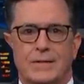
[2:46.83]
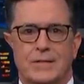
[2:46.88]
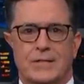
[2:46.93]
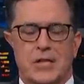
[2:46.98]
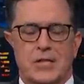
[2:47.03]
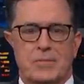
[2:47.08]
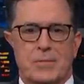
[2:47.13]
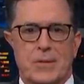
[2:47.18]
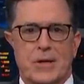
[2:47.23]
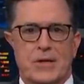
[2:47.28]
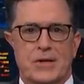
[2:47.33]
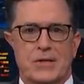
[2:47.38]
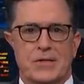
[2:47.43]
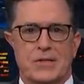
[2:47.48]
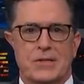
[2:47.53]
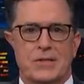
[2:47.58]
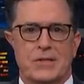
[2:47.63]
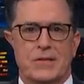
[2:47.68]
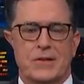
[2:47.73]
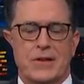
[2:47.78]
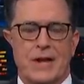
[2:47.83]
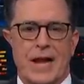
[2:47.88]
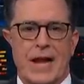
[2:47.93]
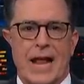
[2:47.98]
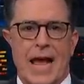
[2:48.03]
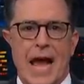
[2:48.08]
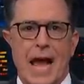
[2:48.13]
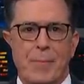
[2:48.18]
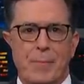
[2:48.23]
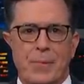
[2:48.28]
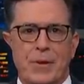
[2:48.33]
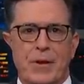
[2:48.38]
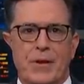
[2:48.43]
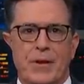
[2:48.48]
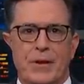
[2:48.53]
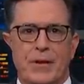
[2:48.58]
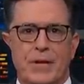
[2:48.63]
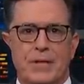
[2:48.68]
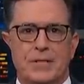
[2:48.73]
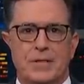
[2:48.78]
just because they're not
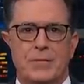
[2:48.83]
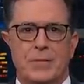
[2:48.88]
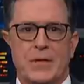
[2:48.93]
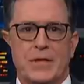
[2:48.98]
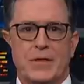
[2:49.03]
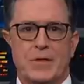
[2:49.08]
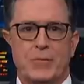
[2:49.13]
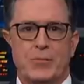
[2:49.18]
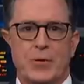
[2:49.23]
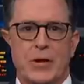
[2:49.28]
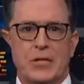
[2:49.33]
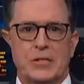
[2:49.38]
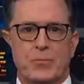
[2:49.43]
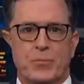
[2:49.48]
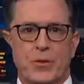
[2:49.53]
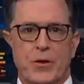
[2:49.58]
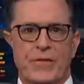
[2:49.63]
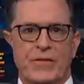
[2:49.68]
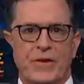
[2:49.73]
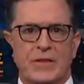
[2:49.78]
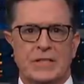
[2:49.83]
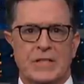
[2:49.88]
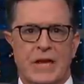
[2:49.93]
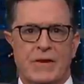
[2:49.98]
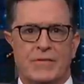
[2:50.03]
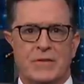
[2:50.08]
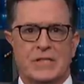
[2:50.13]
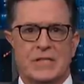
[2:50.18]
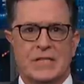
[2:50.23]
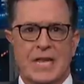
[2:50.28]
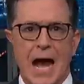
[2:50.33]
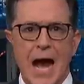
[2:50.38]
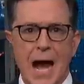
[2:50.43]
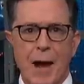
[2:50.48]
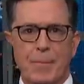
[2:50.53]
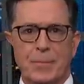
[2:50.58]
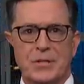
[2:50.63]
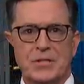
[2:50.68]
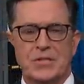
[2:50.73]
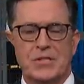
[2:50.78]
happening doesn't mean the press briefings ever
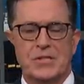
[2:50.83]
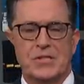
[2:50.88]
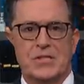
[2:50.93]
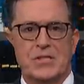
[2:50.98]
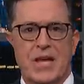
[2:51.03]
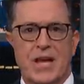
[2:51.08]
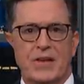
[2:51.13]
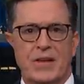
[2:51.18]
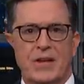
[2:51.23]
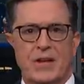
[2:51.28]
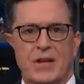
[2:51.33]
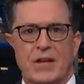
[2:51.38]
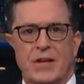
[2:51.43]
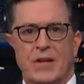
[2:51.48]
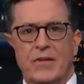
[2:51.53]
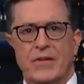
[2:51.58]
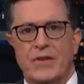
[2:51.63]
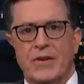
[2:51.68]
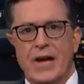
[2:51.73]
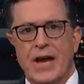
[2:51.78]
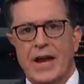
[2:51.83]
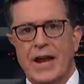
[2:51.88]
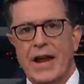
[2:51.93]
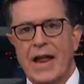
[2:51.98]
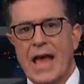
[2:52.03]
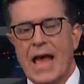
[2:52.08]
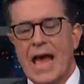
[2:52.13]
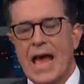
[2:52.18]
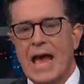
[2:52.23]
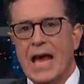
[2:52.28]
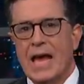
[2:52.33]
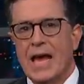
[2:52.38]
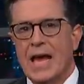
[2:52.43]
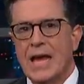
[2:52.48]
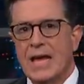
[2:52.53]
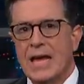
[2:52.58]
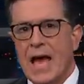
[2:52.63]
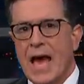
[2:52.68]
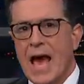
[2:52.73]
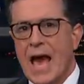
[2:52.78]
stop. It's just that they're not
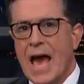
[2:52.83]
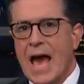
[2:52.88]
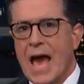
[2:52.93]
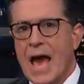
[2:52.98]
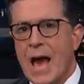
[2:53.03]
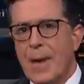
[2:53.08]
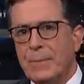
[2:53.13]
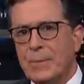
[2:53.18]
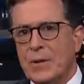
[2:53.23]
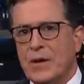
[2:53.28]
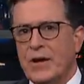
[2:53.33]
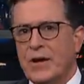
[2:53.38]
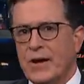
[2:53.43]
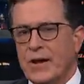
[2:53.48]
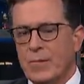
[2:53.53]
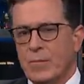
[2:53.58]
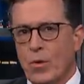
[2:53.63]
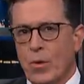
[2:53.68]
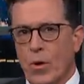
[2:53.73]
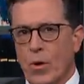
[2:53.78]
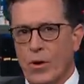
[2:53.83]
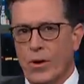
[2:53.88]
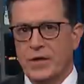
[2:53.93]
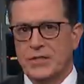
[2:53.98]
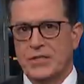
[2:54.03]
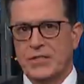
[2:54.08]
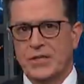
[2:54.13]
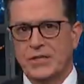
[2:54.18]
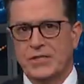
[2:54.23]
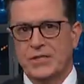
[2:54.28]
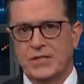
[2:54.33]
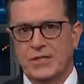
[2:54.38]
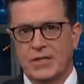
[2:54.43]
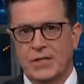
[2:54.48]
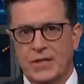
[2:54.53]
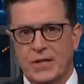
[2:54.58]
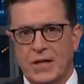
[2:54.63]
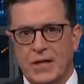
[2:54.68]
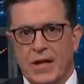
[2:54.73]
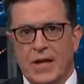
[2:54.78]
happening anymore. It's just.
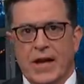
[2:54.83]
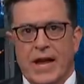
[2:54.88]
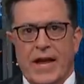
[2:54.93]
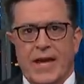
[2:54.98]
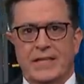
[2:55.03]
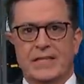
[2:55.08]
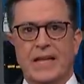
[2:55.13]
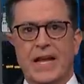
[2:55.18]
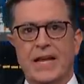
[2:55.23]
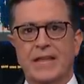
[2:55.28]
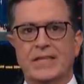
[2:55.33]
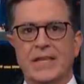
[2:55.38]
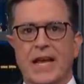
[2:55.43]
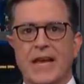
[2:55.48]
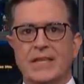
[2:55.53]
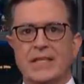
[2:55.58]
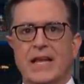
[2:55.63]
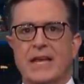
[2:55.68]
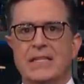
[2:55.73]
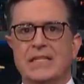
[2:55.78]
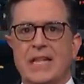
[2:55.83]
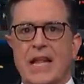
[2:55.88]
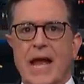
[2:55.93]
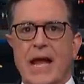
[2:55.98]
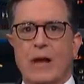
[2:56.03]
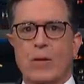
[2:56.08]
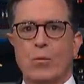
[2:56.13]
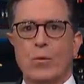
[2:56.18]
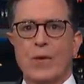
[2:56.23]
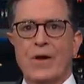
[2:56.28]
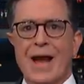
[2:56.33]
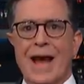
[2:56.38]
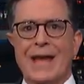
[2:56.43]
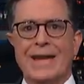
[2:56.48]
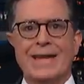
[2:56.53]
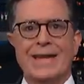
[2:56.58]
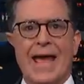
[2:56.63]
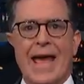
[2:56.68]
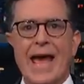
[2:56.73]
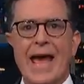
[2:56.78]
It's, it's, it's, it's like we're
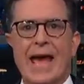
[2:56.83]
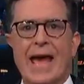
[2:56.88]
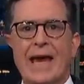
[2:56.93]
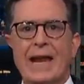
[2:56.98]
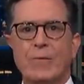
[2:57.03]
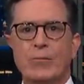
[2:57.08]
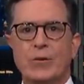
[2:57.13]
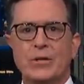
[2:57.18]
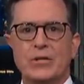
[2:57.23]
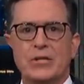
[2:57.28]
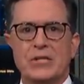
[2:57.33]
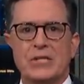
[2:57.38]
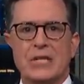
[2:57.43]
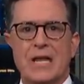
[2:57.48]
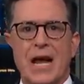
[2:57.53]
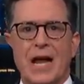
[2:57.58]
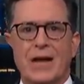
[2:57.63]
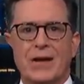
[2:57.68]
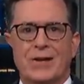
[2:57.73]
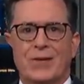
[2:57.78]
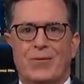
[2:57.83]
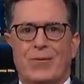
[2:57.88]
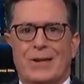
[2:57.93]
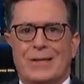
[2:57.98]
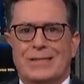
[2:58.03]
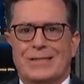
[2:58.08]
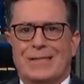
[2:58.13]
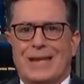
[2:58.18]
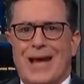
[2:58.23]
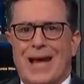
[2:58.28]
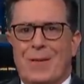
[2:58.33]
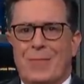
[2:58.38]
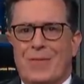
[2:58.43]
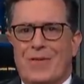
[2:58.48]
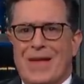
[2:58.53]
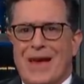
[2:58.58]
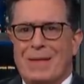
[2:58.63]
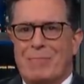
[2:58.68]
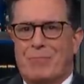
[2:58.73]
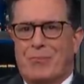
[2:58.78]
not dead. We're just not going to waste time
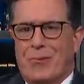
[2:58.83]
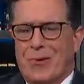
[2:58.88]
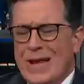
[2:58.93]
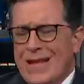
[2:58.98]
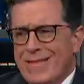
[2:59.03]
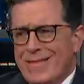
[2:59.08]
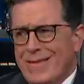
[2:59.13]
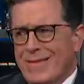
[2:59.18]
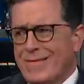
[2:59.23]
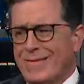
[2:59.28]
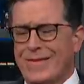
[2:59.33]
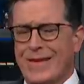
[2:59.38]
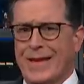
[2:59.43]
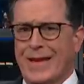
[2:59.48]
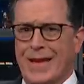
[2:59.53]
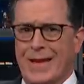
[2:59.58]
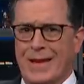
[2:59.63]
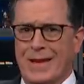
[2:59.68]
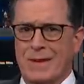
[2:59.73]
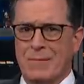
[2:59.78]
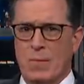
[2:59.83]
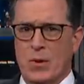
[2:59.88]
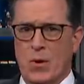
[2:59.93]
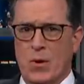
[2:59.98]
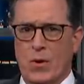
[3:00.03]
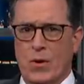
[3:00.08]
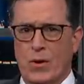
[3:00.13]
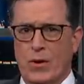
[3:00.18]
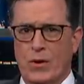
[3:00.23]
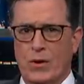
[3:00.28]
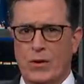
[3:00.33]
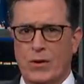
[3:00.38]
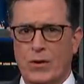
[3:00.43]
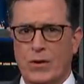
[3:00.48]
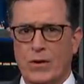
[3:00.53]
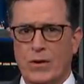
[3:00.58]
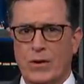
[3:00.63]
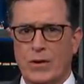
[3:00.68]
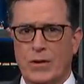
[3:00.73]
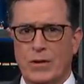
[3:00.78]
with that breathing thing anymore.
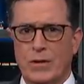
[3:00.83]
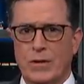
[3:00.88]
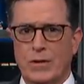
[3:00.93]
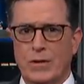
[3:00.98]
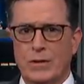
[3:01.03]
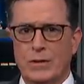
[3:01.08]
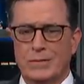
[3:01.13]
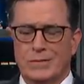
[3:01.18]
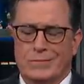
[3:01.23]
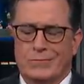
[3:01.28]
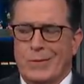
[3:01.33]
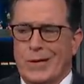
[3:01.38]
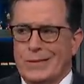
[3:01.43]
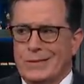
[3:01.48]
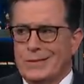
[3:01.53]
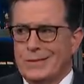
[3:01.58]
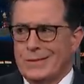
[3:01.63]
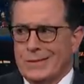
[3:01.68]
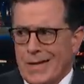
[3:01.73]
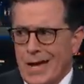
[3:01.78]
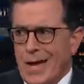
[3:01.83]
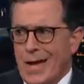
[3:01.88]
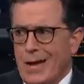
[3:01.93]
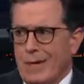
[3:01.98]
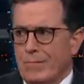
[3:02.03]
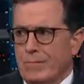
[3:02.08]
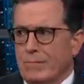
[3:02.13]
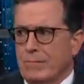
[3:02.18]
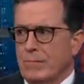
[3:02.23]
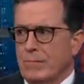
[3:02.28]
waste of time.